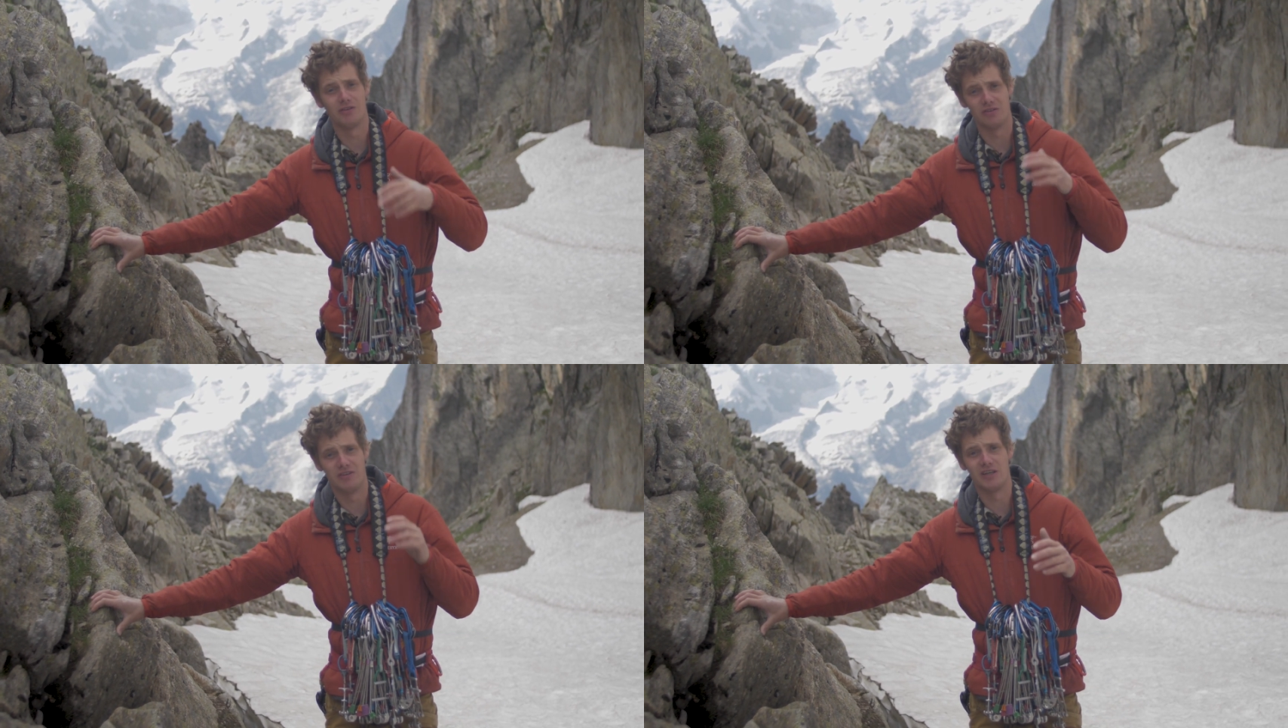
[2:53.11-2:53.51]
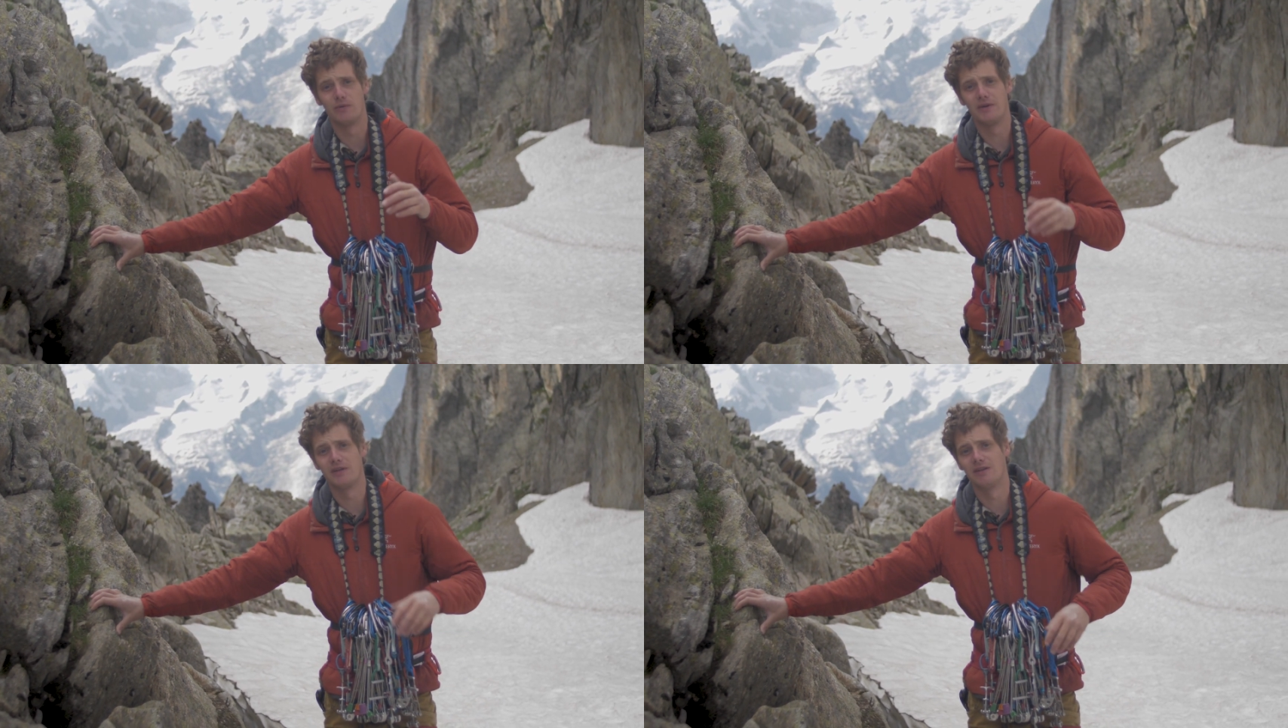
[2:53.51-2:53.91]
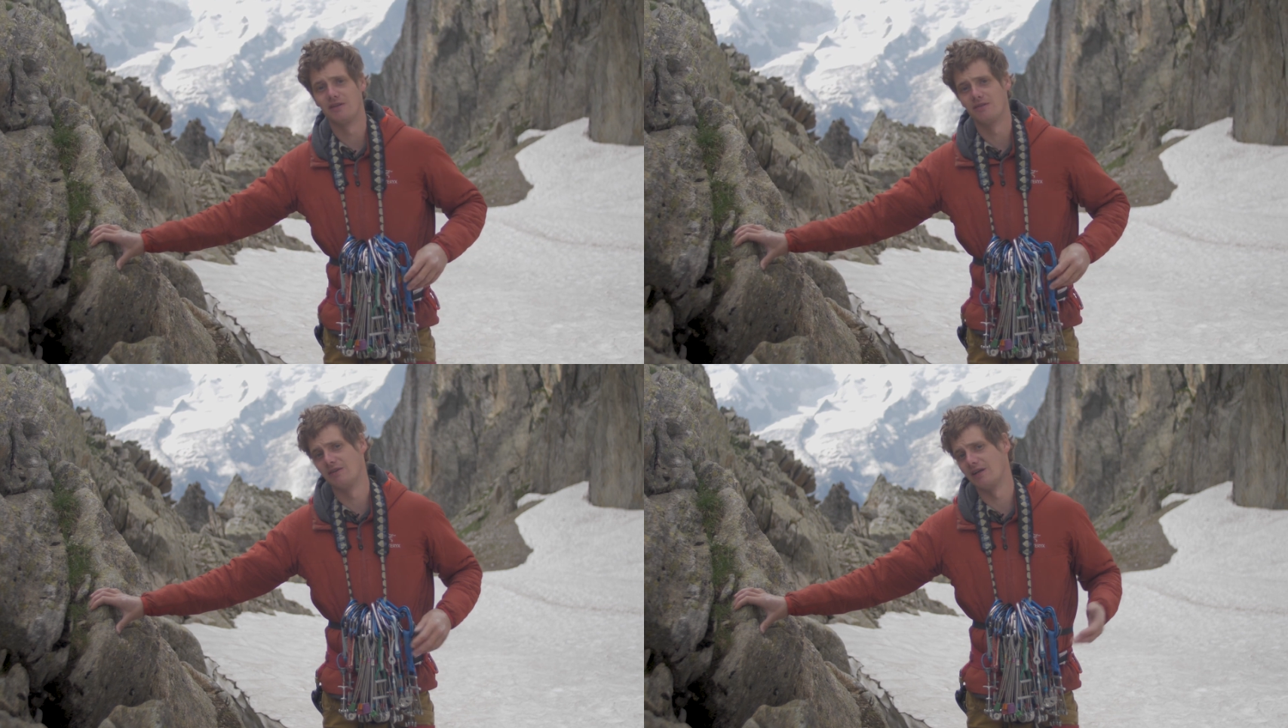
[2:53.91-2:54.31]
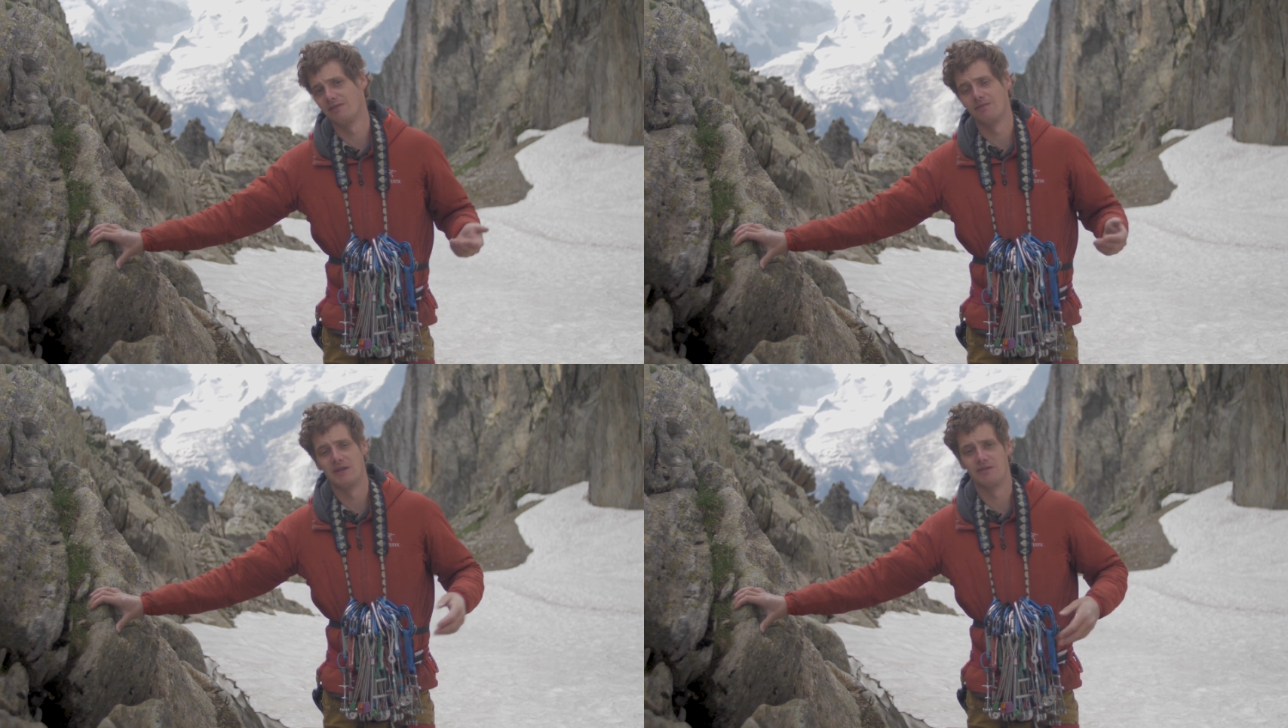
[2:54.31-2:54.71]
just stick with it, because
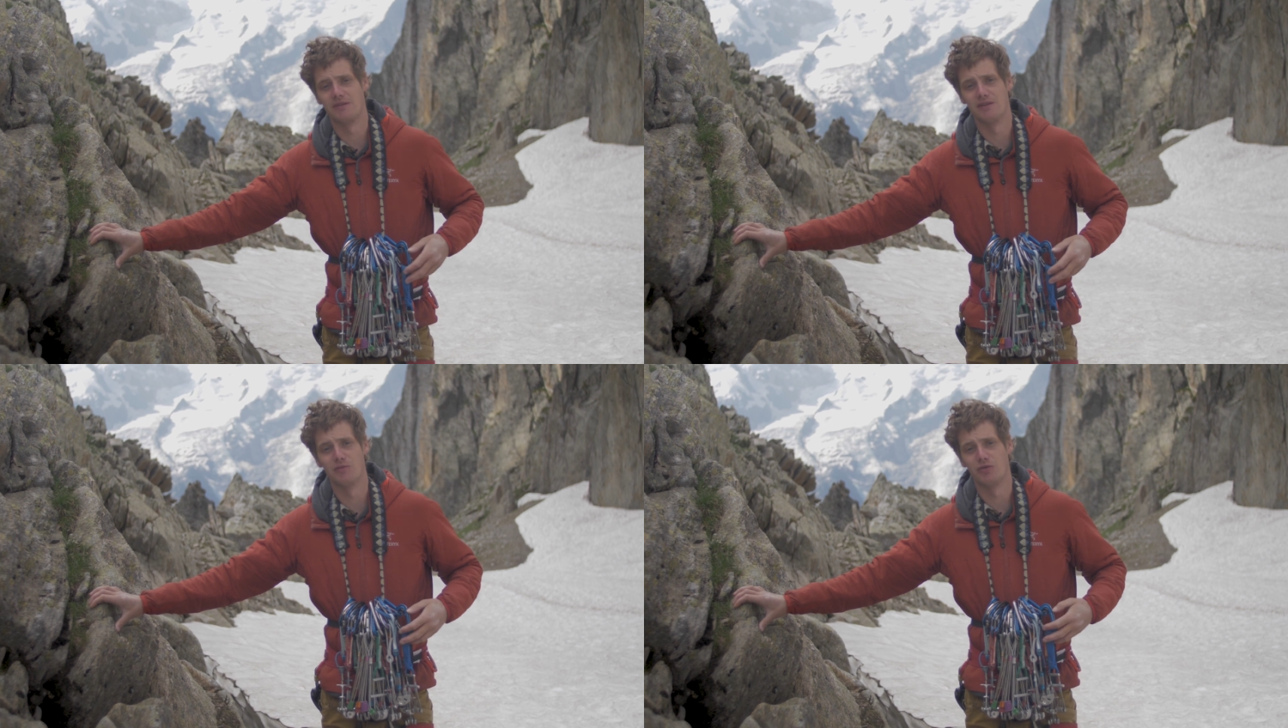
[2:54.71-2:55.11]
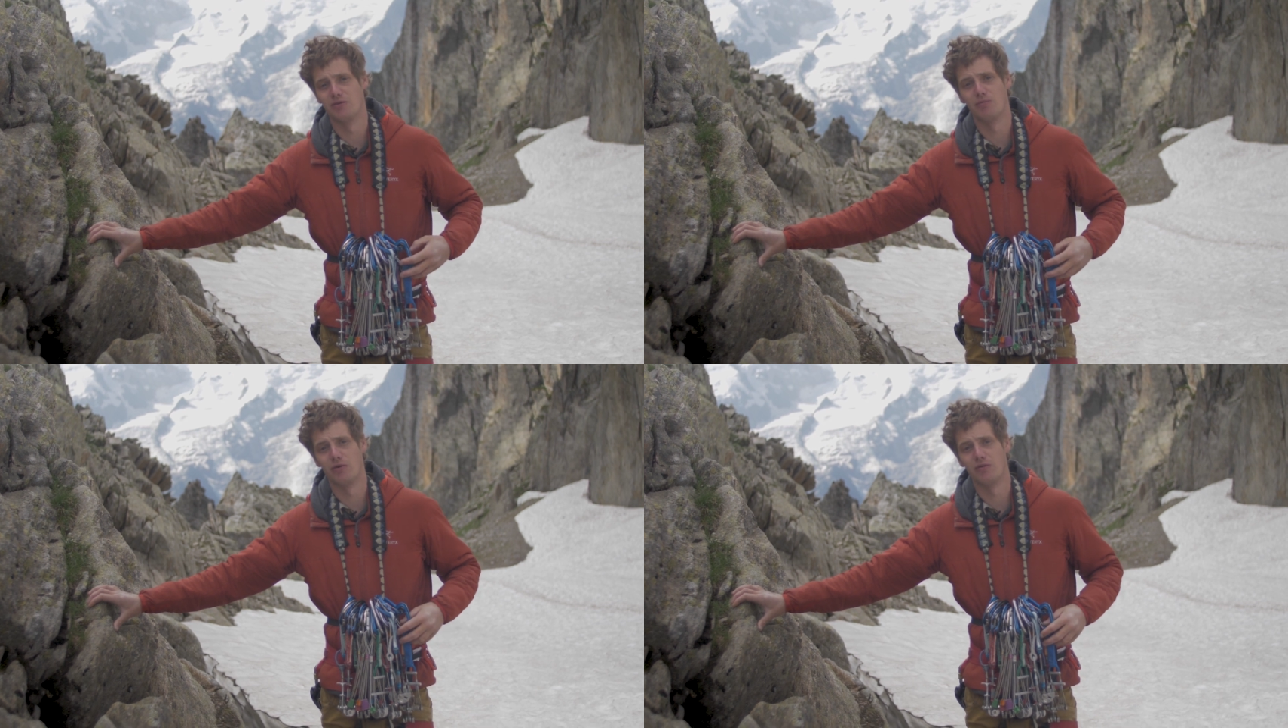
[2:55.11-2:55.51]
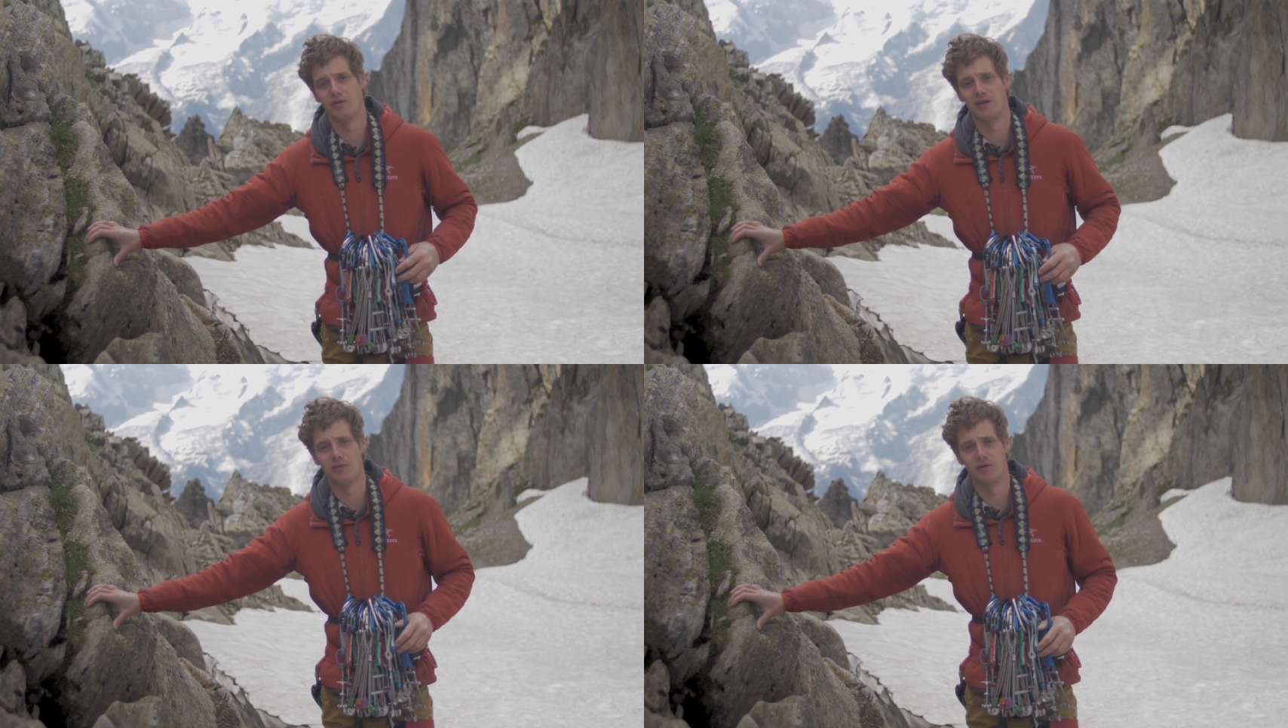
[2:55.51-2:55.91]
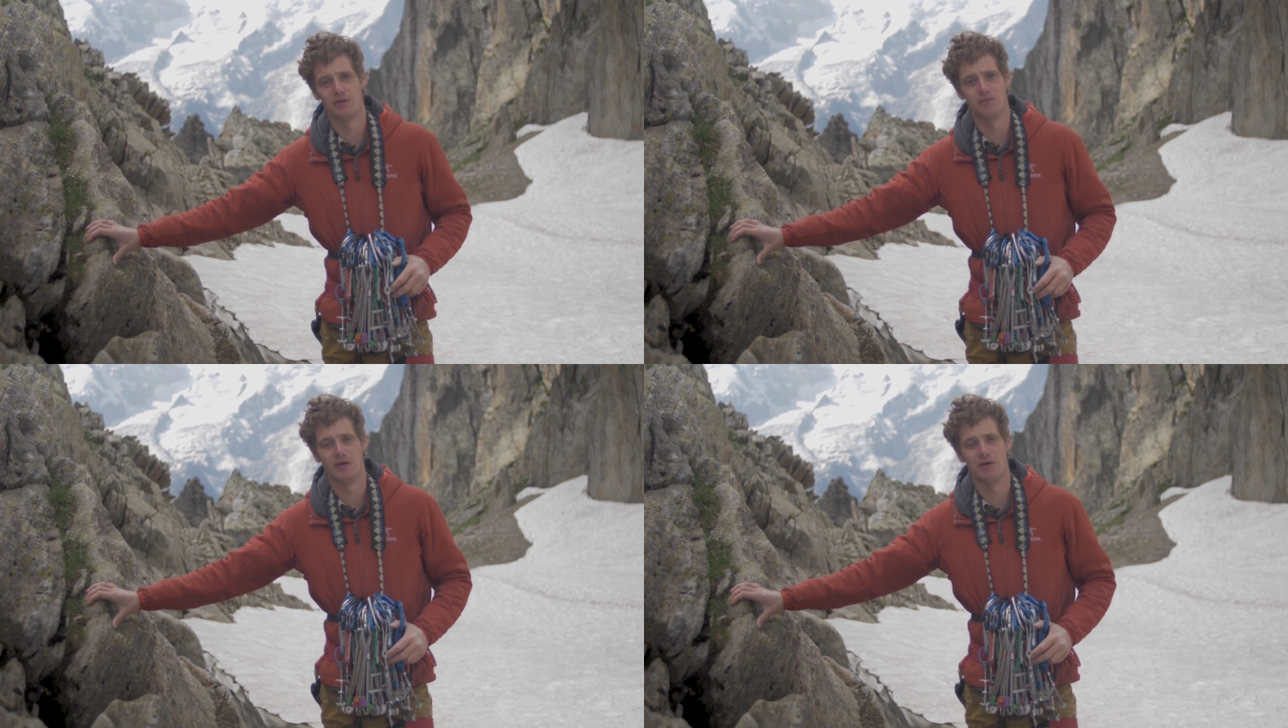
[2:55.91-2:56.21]
that's basically the most important thing when you're